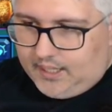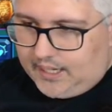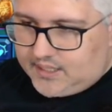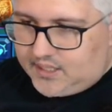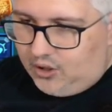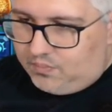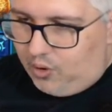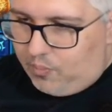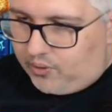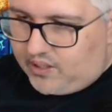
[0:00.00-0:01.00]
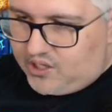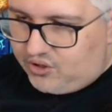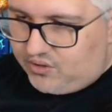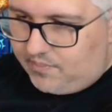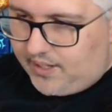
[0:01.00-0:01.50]
has a lot more potential
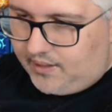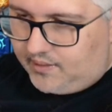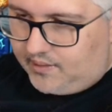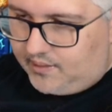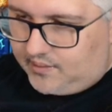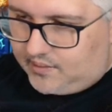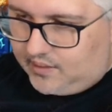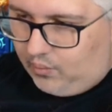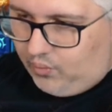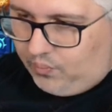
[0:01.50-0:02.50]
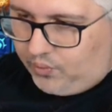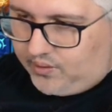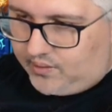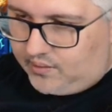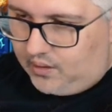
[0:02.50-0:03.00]
than many things. I will put
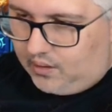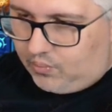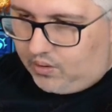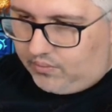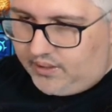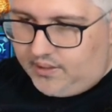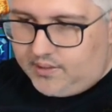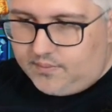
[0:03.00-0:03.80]
it around here.